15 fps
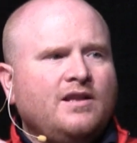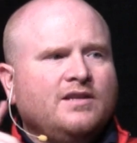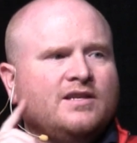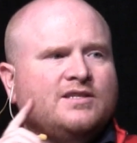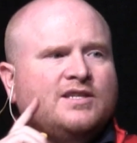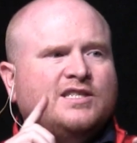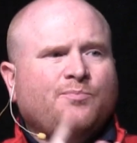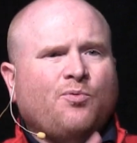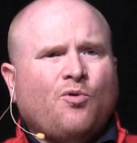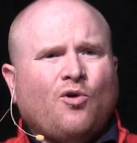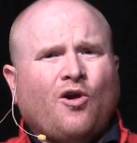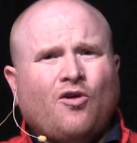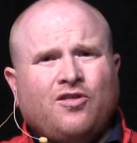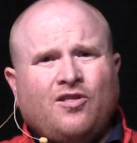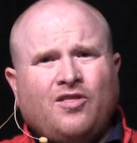Does it
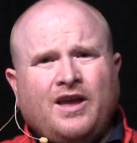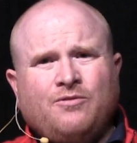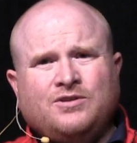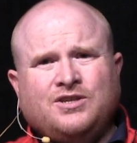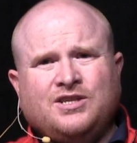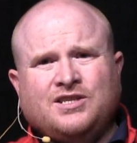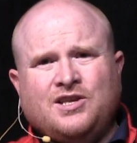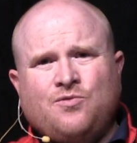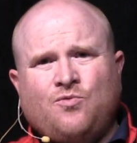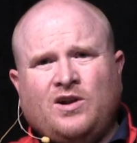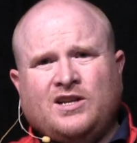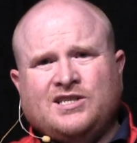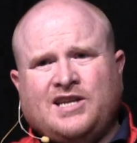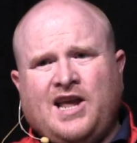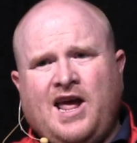support all the languages that you
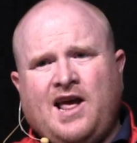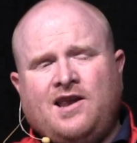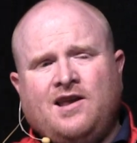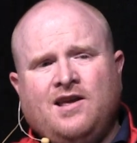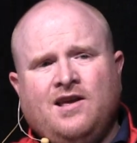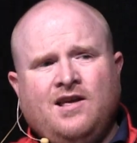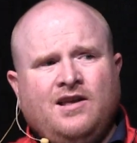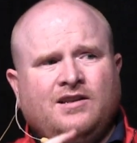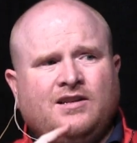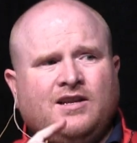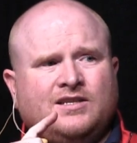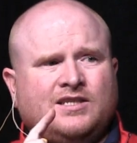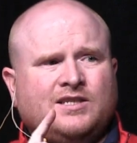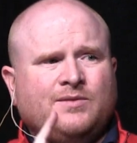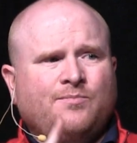want to scan?
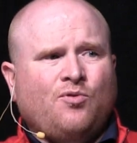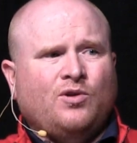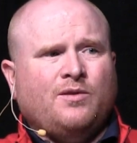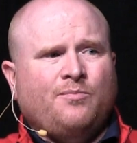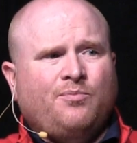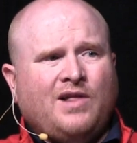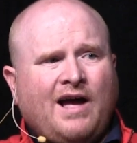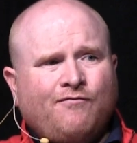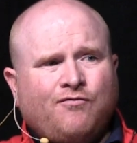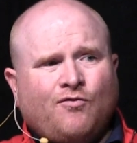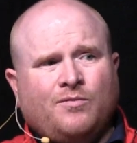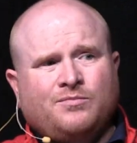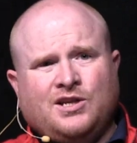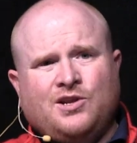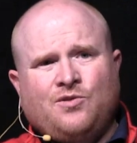Does it support the
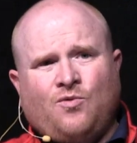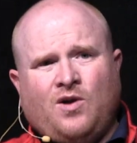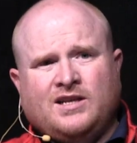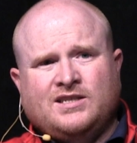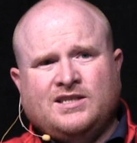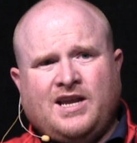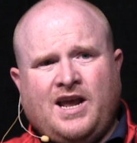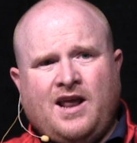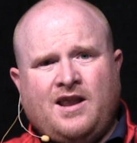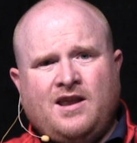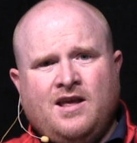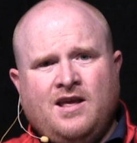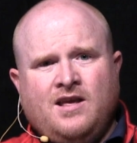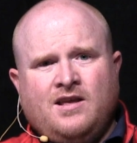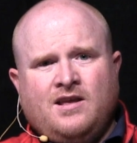platforms that you want to scan?
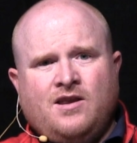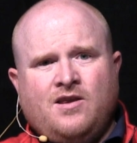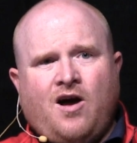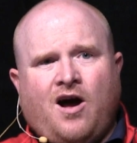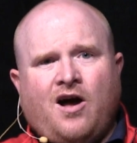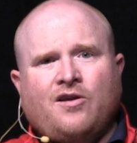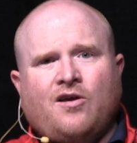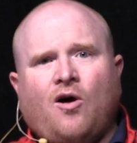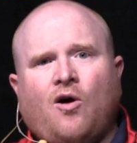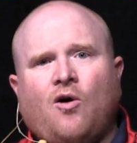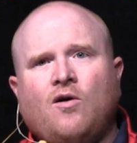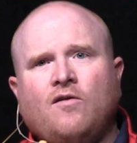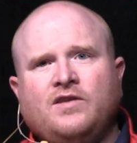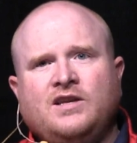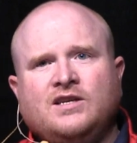Not
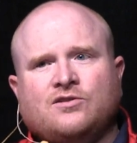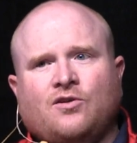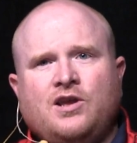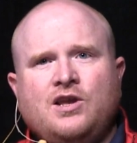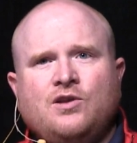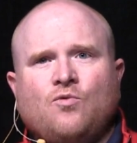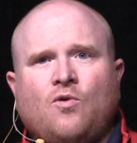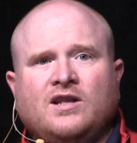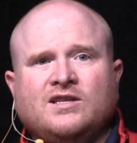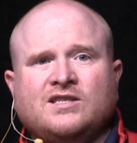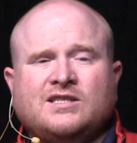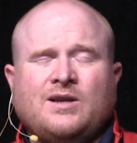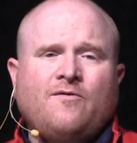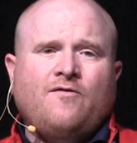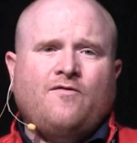all of these are equal, and
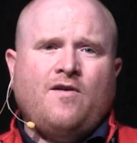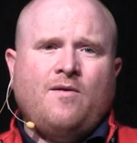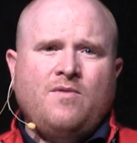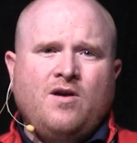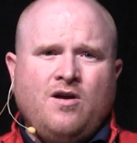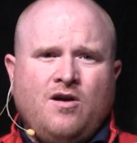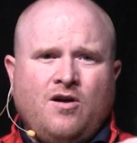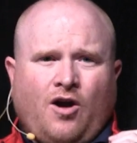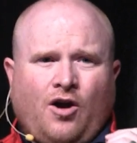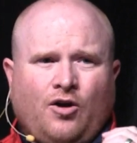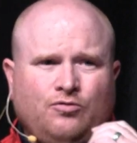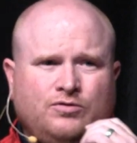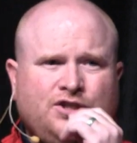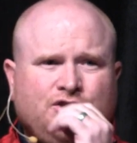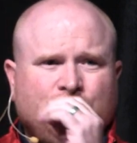some of them
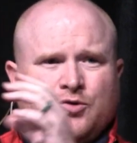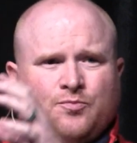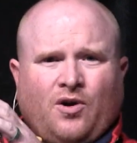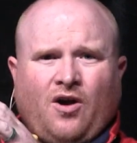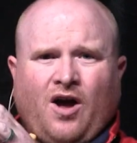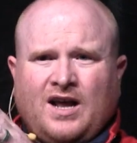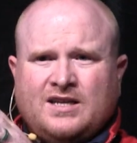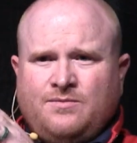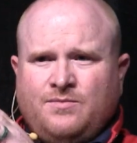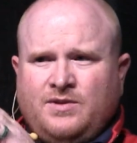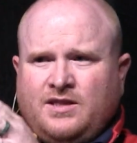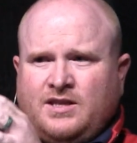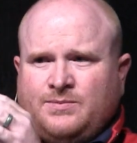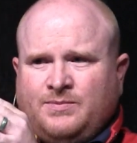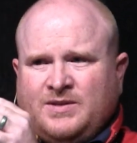are super awesome
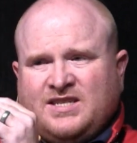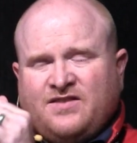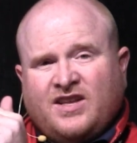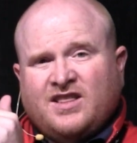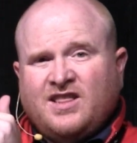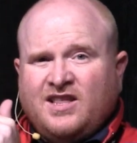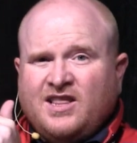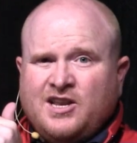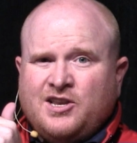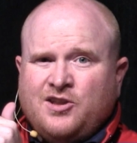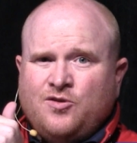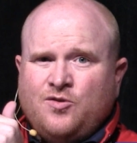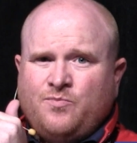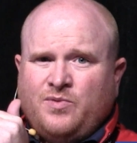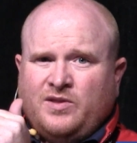at the specific thing they
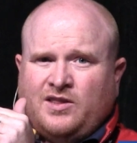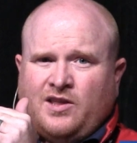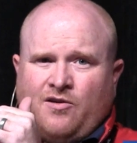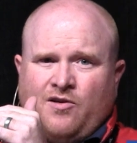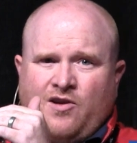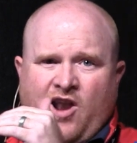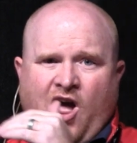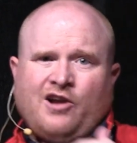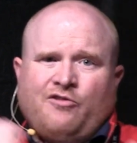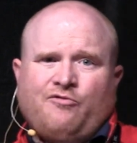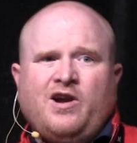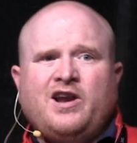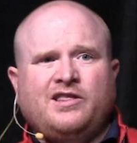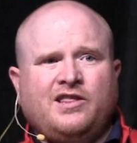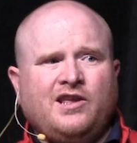do, but they're not
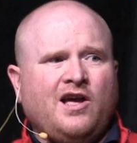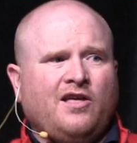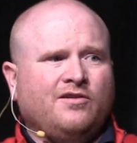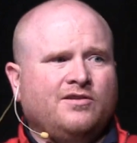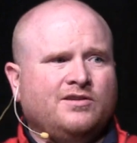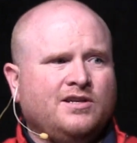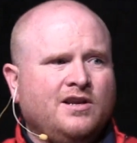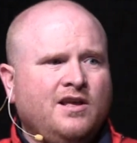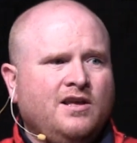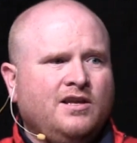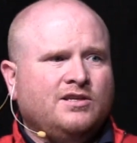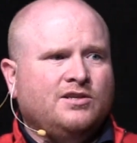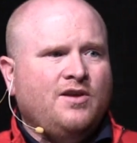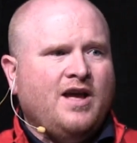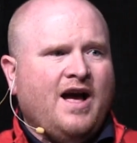great at the others.
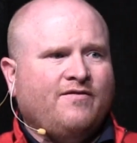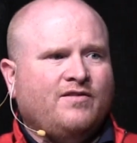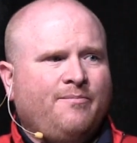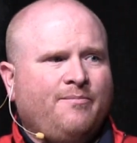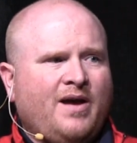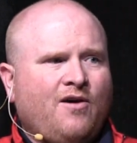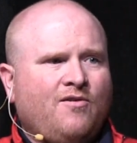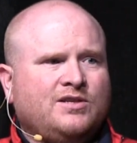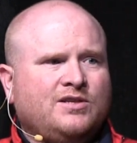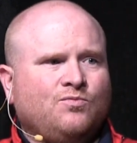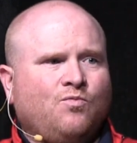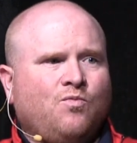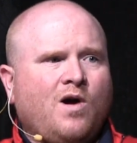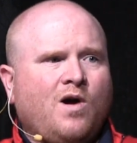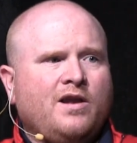So you have to balance
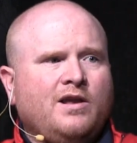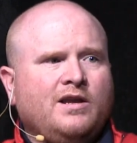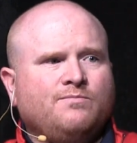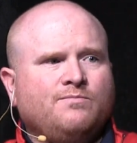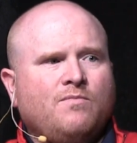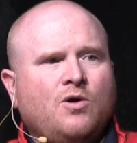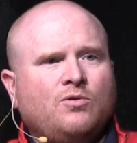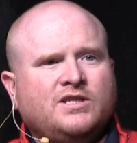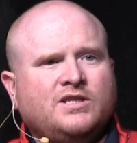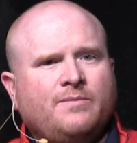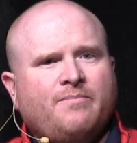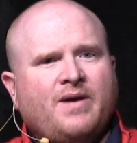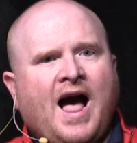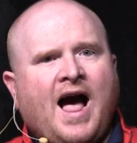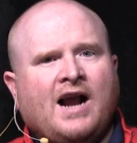what is most
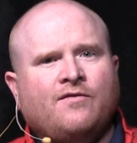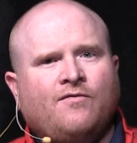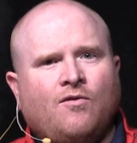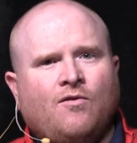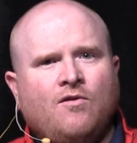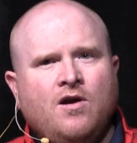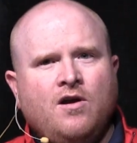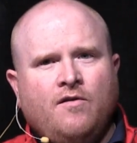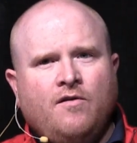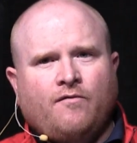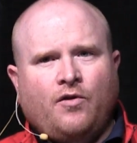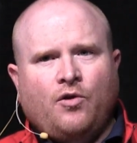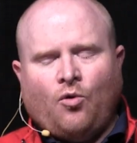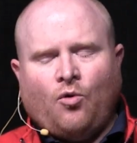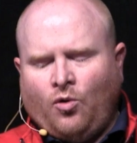impactful
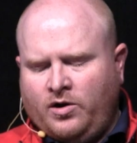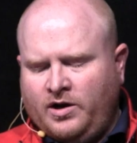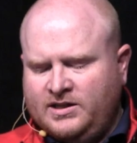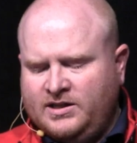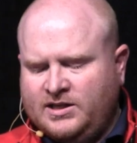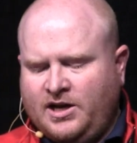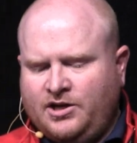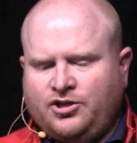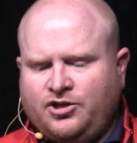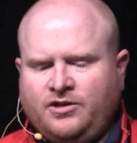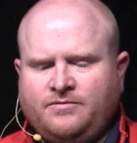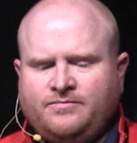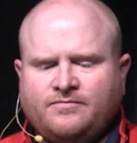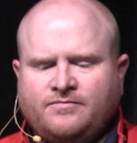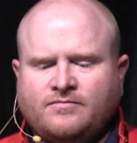for your
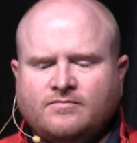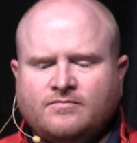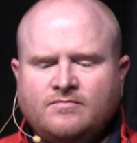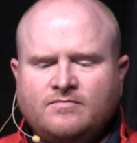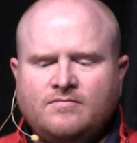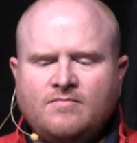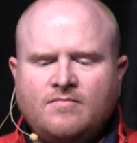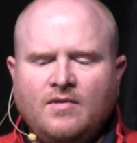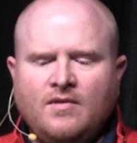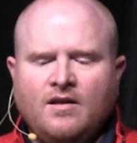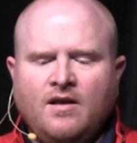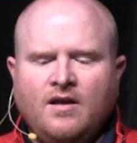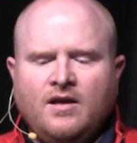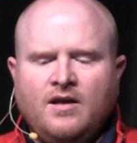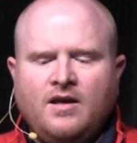organization.
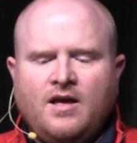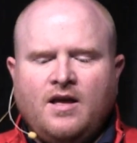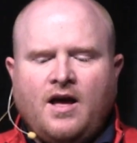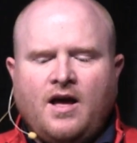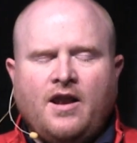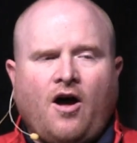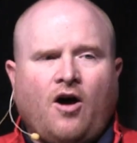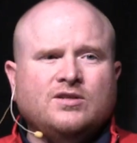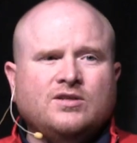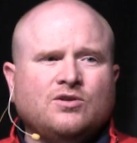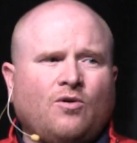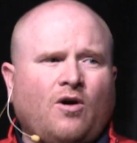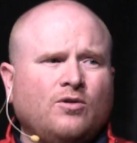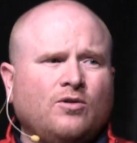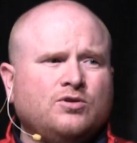And
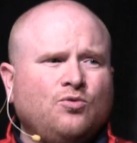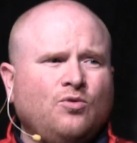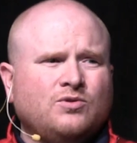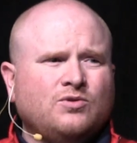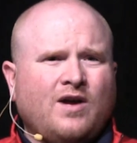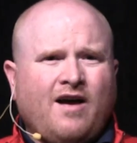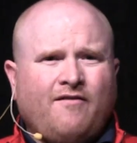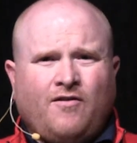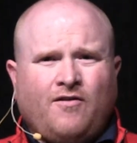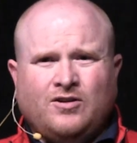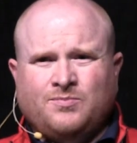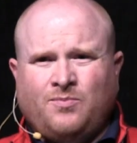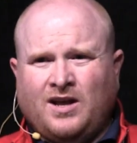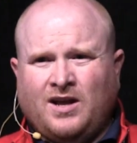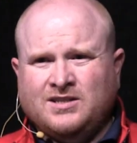also, all tools will have
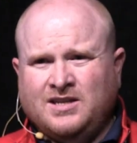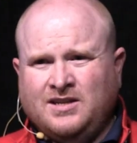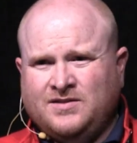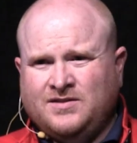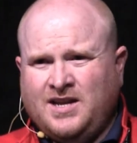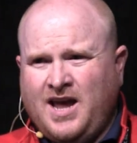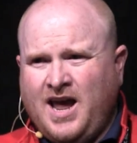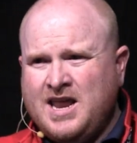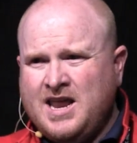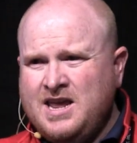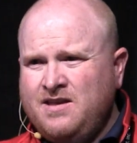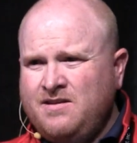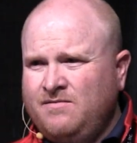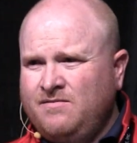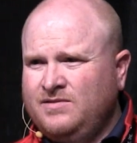false positives.
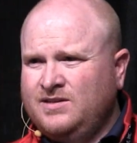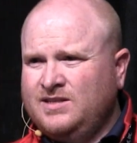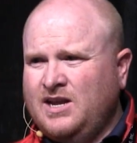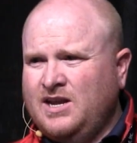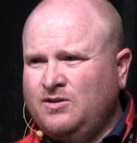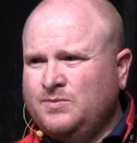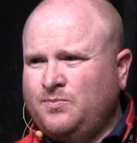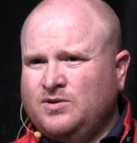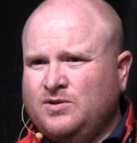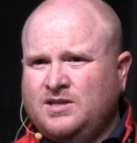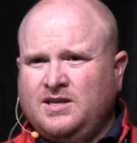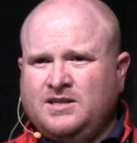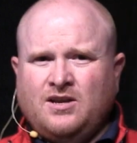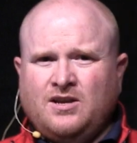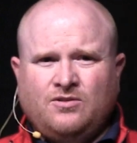Any
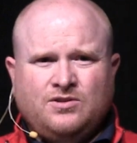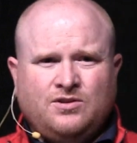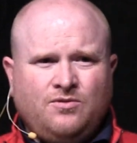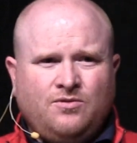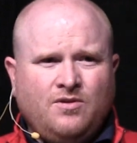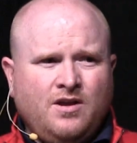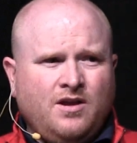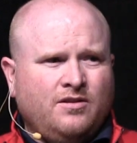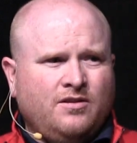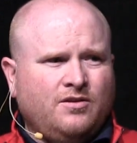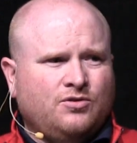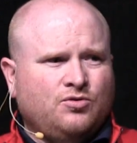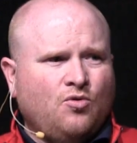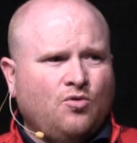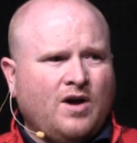salesperson that tells you
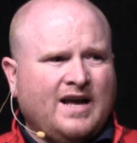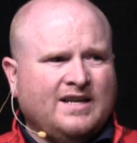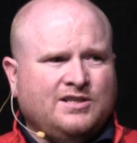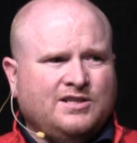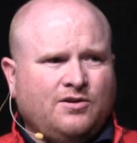their tool has